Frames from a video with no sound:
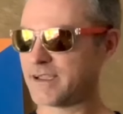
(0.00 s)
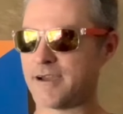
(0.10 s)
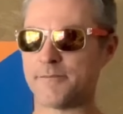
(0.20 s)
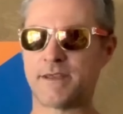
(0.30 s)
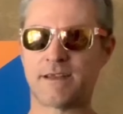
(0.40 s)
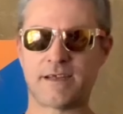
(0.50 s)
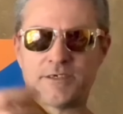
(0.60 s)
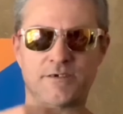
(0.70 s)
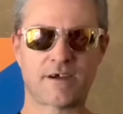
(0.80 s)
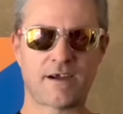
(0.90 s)
got me a
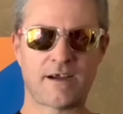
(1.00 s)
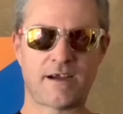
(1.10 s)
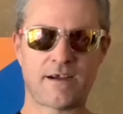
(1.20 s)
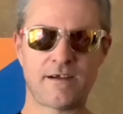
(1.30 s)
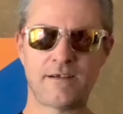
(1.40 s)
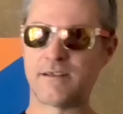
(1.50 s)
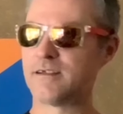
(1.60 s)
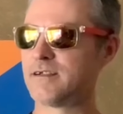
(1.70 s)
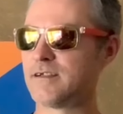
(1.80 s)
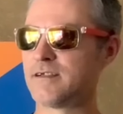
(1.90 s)
nitro car here,
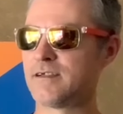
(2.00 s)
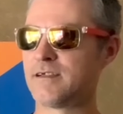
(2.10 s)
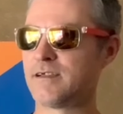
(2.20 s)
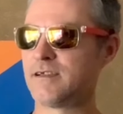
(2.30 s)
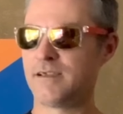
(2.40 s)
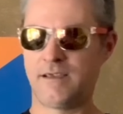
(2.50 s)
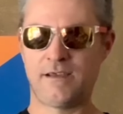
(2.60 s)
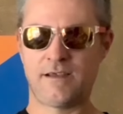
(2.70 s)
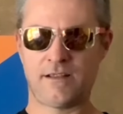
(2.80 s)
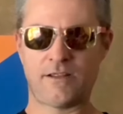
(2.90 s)

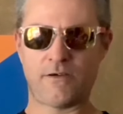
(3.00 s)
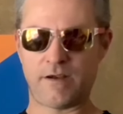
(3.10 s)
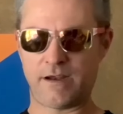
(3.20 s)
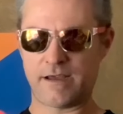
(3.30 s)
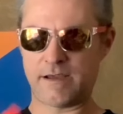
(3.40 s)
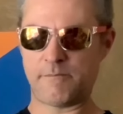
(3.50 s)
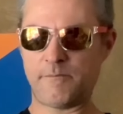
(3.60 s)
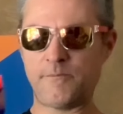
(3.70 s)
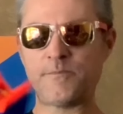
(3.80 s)
load it up,